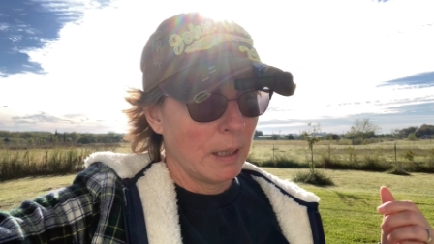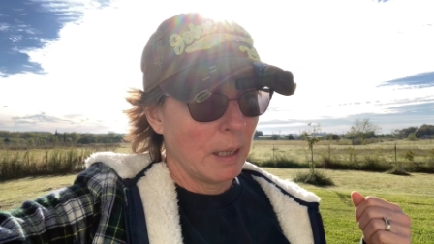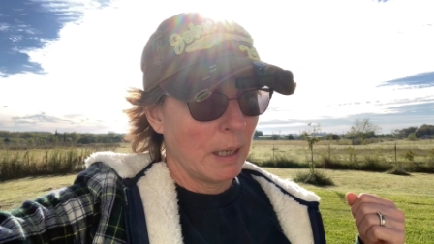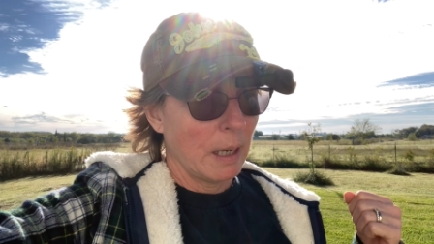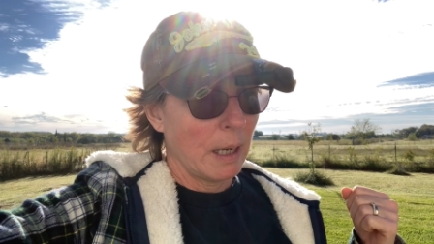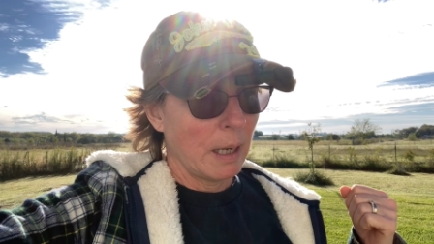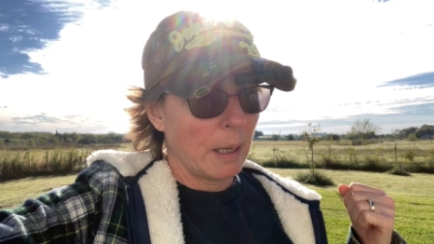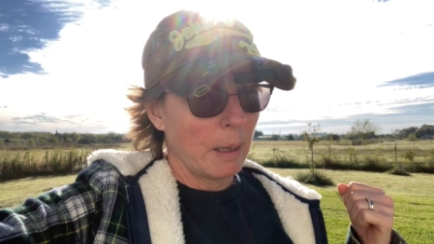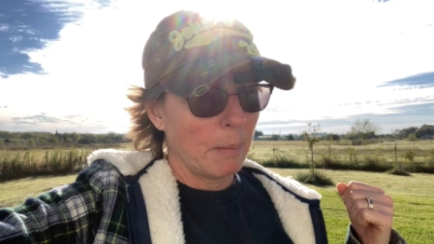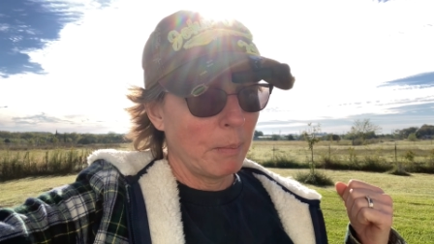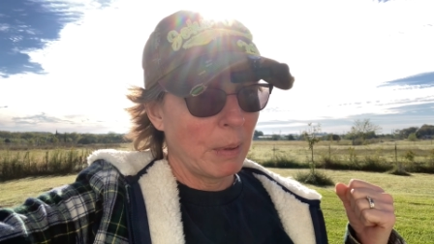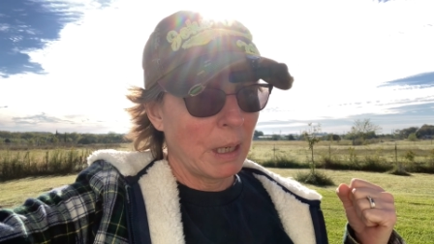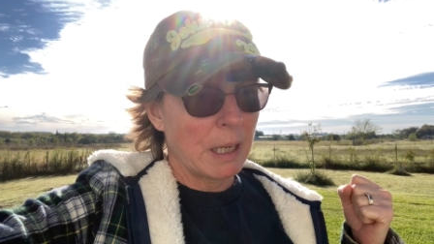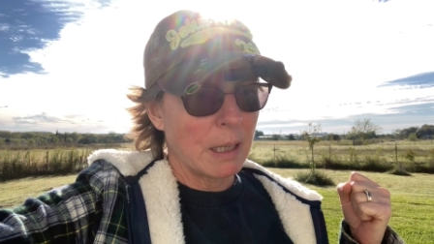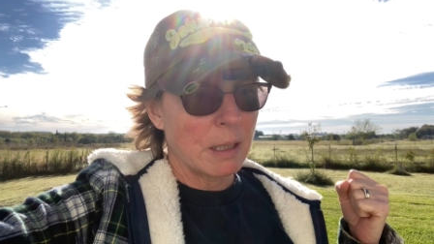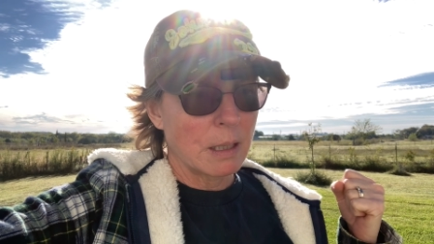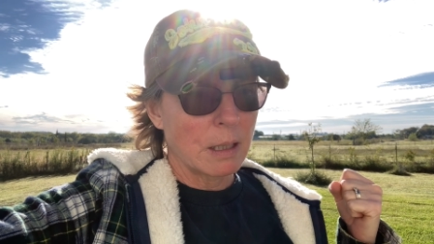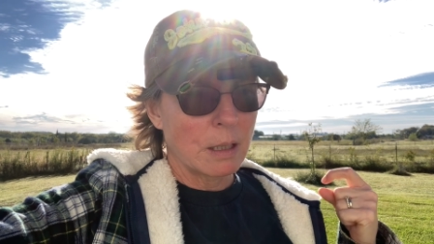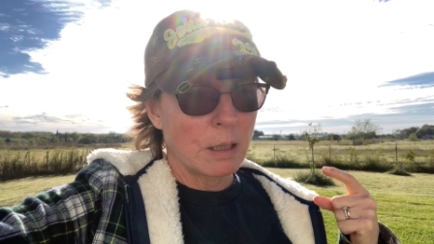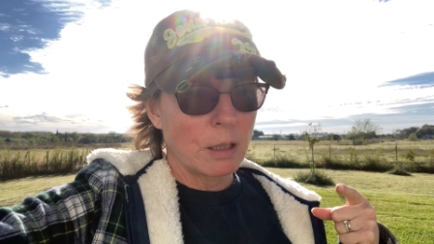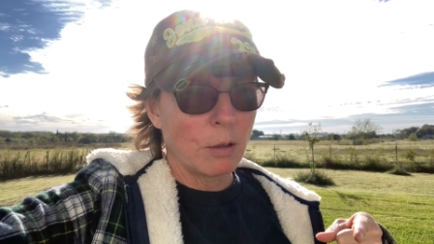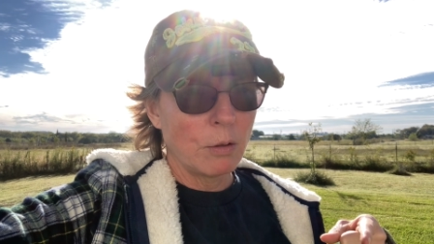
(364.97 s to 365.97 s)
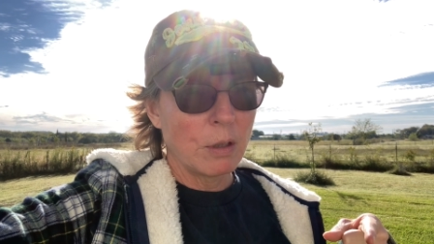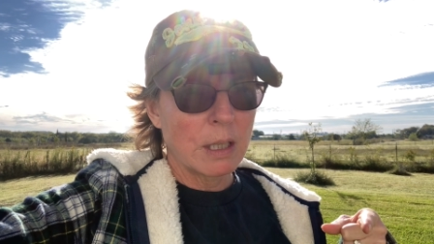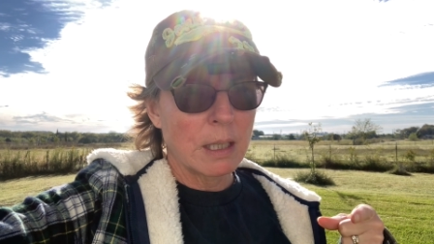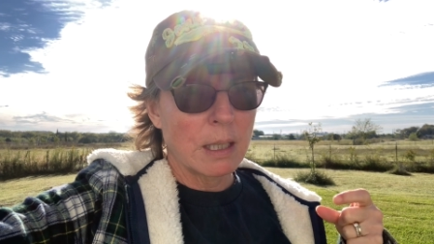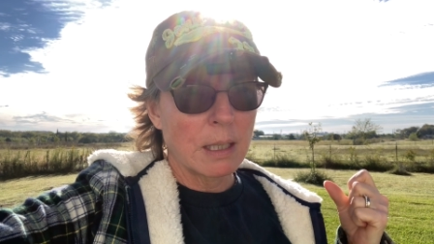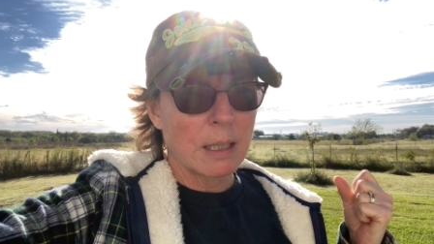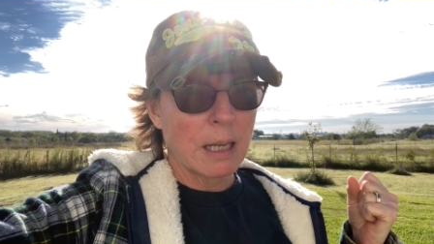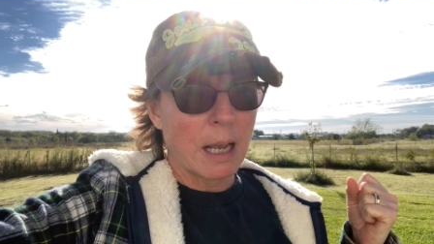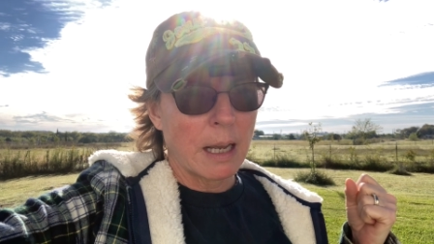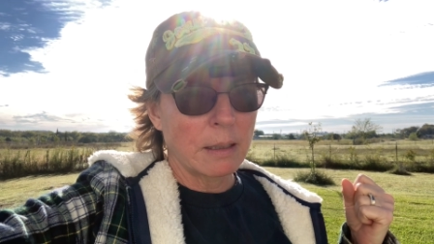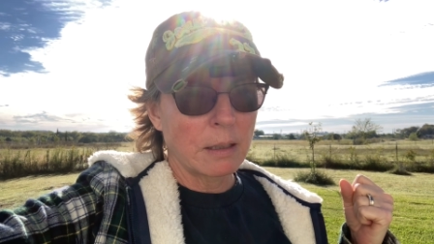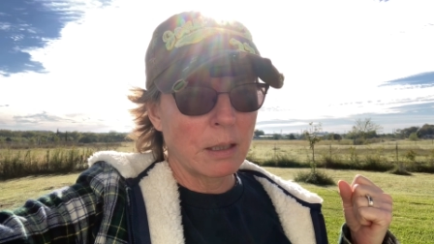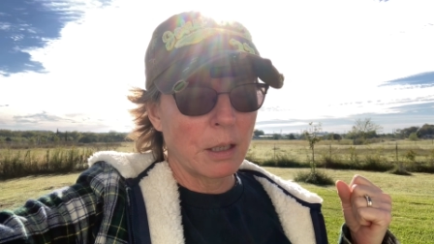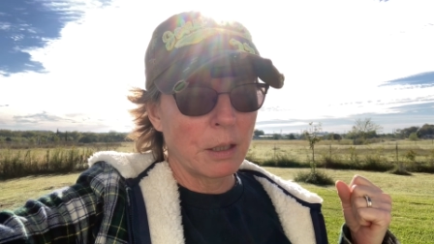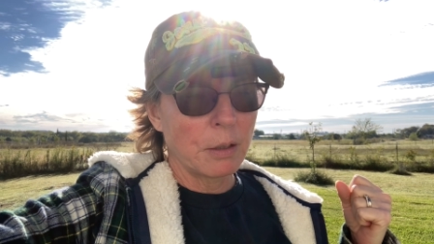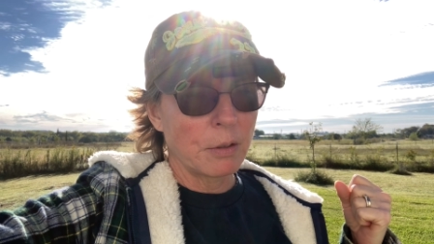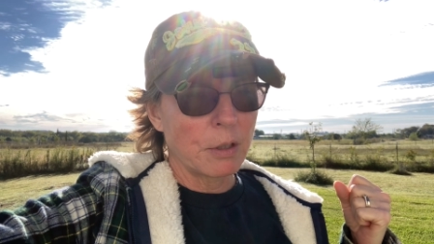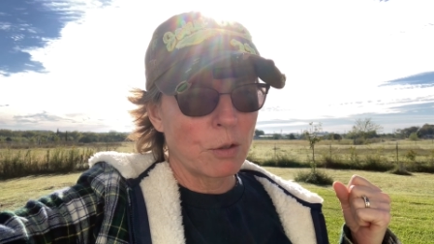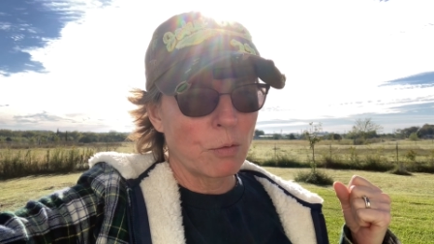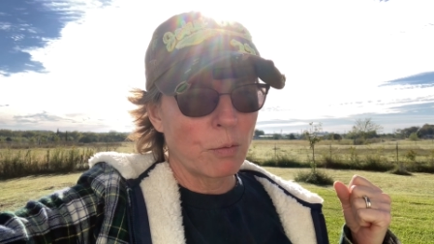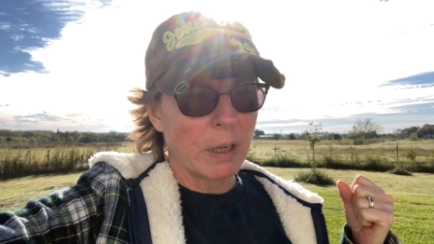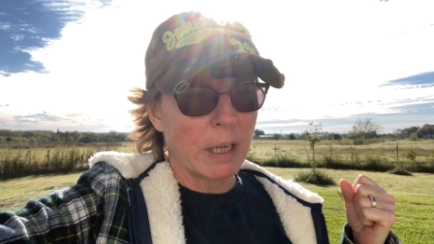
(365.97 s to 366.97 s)
um, because as soon as this
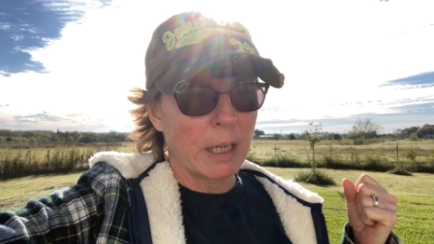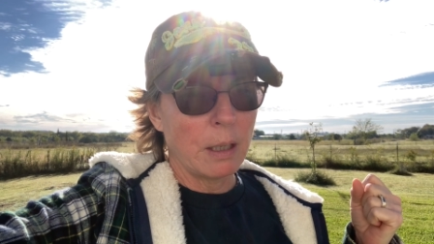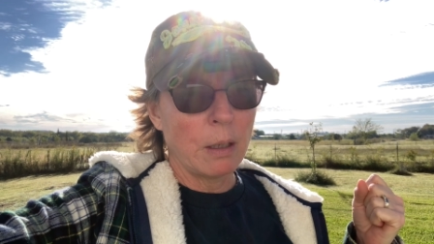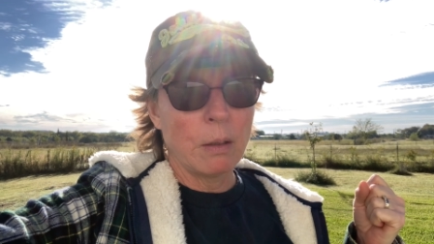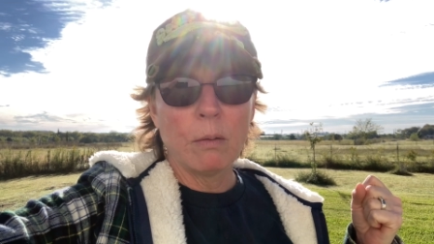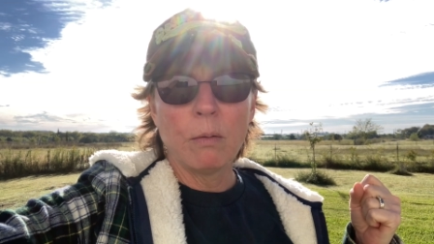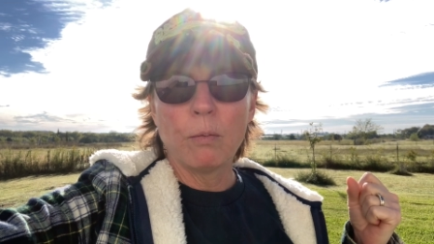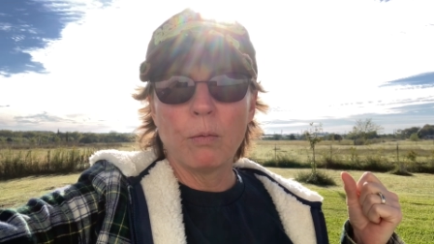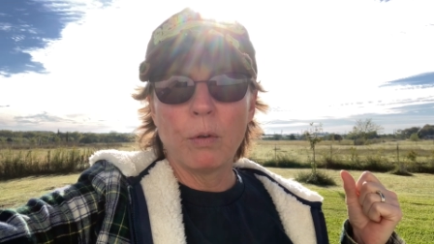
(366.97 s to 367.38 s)
tunnel is ready